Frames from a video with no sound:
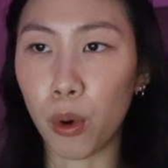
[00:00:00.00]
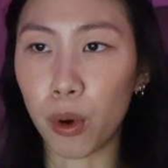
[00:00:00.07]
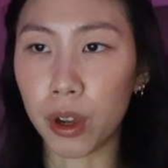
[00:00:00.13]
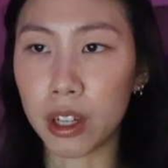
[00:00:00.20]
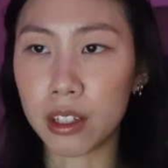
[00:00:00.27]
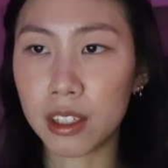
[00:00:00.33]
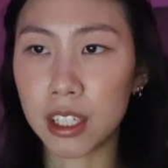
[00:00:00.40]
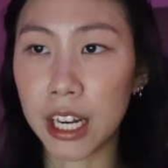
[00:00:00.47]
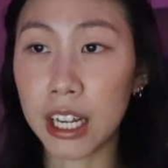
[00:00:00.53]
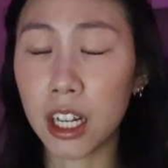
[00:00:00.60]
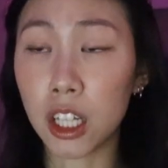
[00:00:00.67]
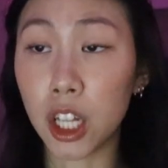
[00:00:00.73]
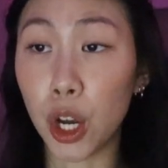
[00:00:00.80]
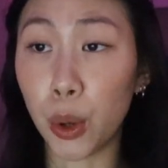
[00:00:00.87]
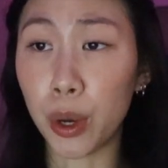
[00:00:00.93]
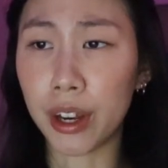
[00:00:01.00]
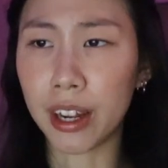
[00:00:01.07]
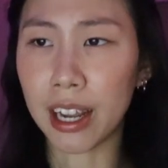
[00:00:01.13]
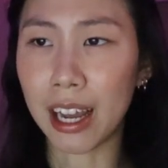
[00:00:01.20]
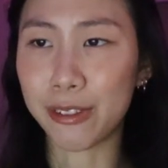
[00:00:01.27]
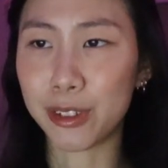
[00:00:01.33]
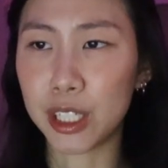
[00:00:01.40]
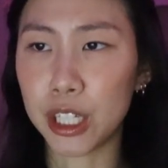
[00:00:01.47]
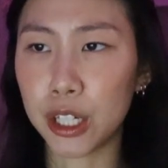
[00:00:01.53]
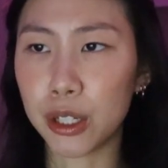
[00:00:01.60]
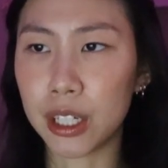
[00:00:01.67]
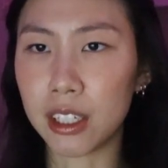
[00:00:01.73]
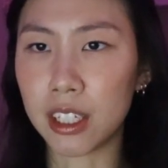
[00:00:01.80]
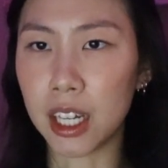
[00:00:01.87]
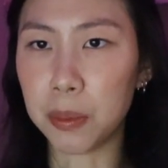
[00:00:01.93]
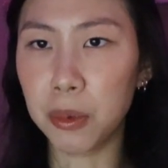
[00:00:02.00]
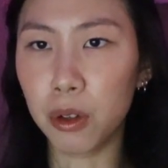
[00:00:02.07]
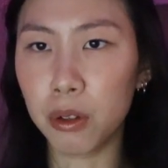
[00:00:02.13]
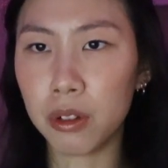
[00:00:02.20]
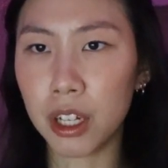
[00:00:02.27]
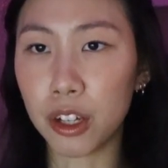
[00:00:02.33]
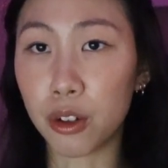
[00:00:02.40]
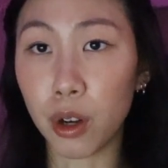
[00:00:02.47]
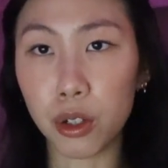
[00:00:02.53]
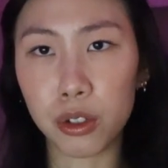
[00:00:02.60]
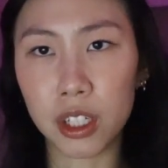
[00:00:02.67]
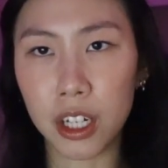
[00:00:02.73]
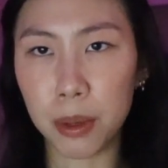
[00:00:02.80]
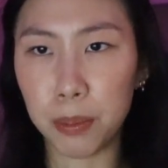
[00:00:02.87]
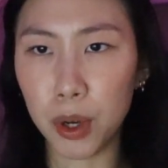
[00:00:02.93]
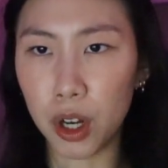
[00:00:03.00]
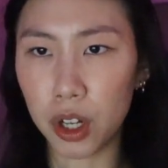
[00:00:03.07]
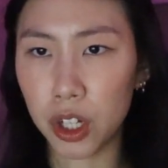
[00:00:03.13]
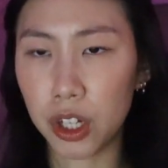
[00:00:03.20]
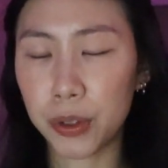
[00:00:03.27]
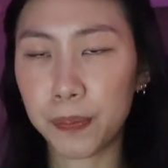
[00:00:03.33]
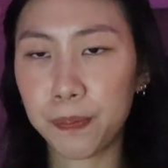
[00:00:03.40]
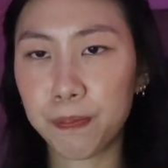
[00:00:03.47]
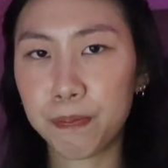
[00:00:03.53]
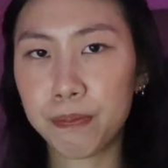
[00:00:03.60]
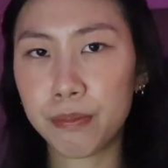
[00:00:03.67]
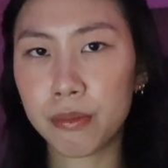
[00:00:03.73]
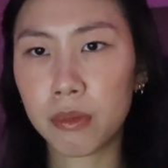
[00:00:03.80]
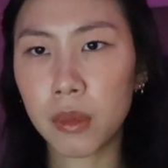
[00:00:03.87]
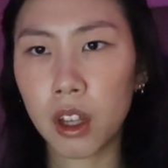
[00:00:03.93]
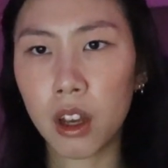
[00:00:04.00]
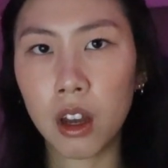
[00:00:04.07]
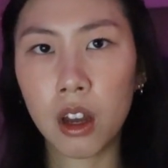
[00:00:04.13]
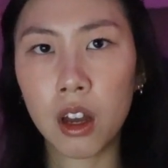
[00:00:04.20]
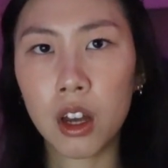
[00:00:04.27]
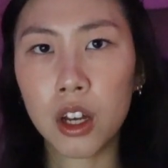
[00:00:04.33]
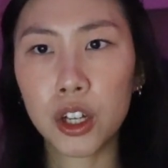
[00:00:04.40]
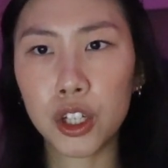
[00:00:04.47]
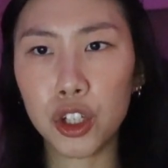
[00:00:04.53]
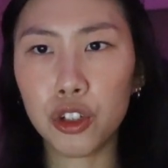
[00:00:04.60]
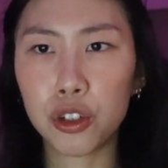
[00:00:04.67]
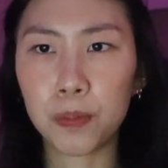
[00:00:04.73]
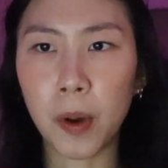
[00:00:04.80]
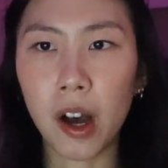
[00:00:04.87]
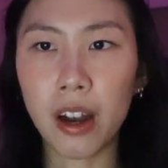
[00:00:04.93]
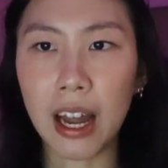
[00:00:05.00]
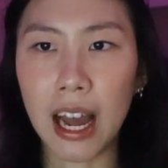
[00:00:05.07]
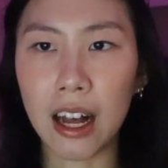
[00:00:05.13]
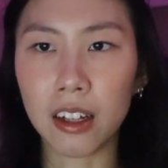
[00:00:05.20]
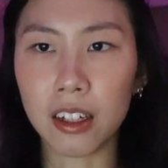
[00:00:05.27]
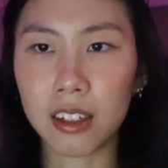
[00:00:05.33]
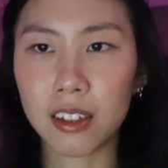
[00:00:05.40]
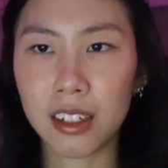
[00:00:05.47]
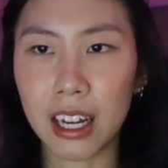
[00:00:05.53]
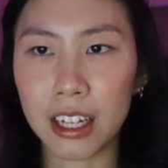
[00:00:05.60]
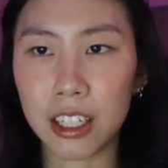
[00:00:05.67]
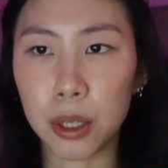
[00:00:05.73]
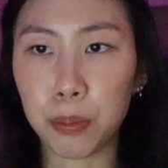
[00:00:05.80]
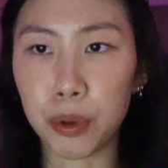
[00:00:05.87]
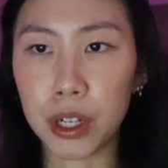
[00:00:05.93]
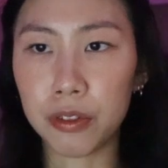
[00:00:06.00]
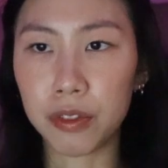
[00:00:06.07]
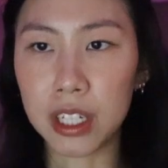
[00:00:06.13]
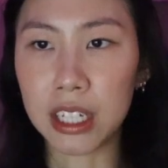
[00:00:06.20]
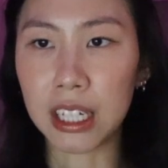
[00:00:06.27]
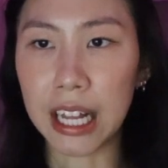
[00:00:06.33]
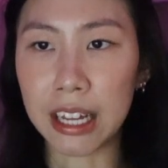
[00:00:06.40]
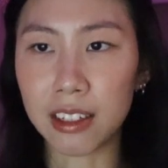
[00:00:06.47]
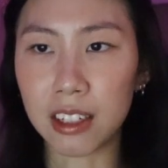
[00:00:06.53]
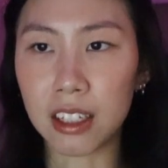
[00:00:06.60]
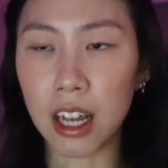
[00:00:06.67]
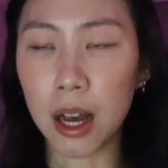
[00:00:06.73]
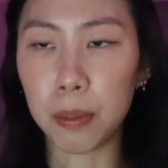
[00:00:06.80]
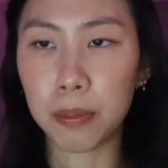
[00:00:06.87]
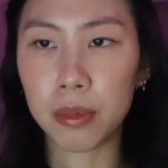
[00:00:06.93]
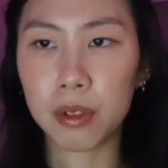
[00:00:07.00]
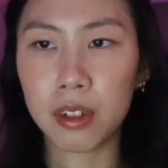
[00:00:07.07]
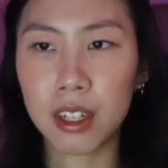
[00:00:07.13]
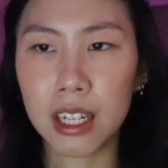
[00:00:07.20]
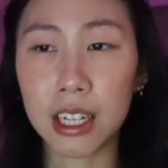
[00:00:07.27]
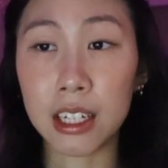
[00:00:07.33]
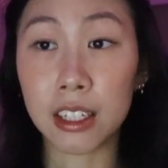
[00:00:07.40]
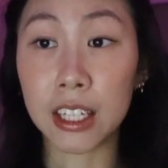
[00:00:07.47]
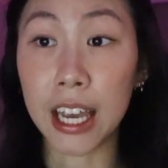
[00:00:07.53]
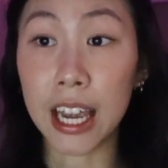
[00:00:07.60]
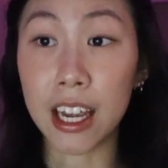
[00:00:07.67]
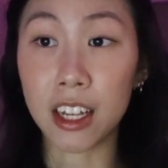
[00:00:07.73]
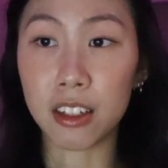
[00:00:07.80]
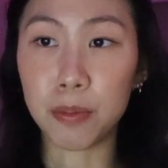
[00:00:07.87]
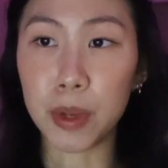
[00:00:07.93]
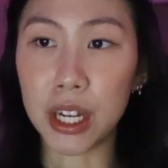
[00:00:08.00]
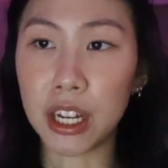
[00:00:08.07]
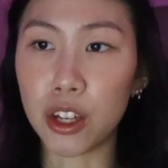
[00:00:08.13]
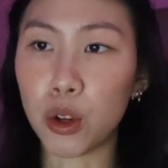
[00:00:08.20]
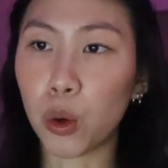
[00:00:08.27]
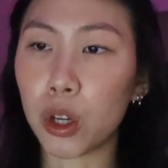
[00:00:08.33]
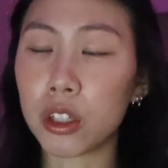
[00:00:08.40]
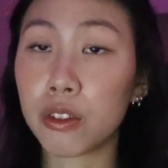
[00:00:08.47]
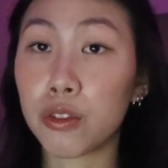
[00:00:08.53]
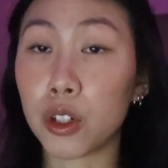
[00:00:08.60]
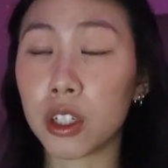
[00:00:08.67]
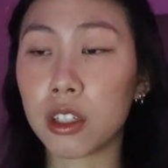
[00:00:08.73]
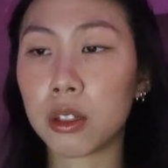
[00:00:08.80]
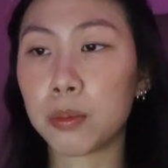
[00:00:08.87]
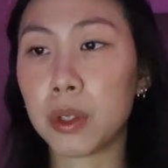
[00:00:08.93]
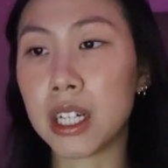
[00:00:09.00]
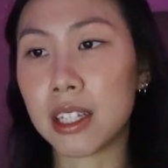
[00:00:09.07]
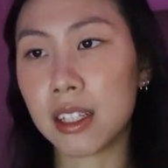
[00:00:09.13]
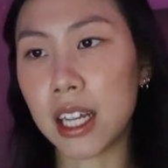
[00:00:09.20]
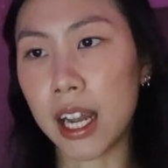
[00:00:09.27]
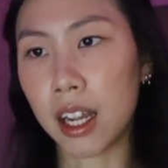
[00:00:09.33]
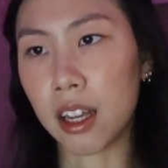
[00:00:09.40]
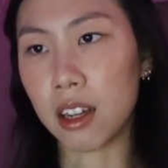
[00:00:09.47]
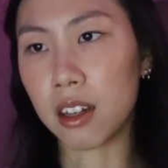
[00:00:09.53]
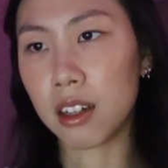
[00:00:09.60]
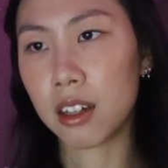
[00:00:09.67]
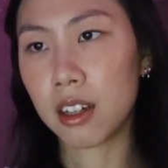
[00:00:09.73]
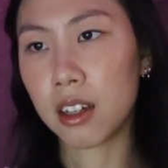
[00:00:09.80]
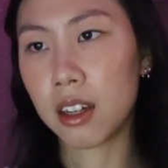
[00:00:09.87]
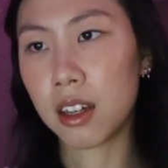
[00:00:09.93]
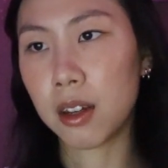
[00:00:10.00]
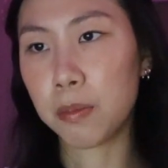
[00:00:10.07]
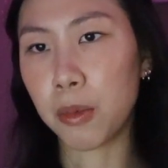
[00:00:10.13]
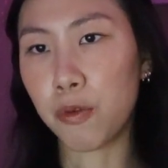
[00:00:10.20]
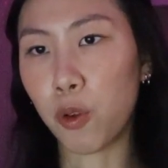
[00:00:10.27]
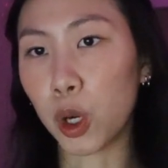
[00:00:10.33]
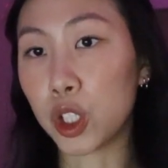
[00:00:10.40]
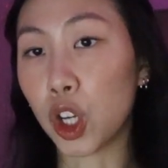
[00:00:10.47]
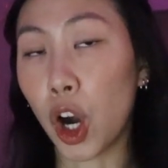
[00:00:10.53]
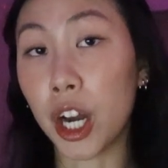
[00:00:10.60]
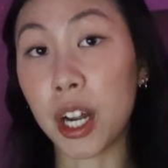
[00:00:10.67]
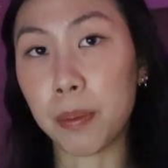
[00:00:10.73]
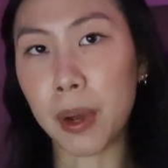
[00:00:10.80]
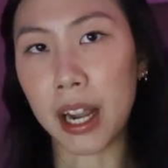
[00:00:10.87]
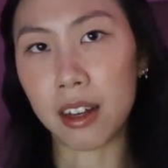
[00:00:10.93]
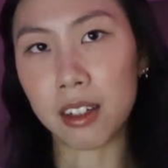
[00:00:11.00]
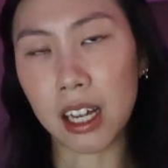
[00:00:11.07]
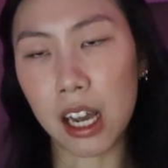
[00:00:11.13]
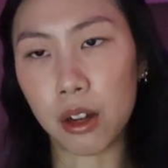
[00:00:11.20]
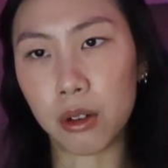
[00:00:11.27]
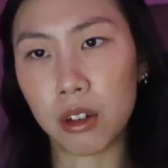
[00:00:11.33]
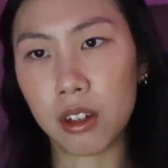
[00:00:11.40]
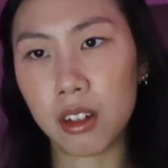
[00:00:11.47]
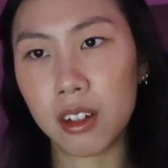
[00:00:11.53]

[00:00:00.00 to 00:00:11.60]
boy sitting alone in a cafeteria table, engrossed in a book. You spot Alec as he briefly glances up, his gaze meeting yours for a split second, before darting back down.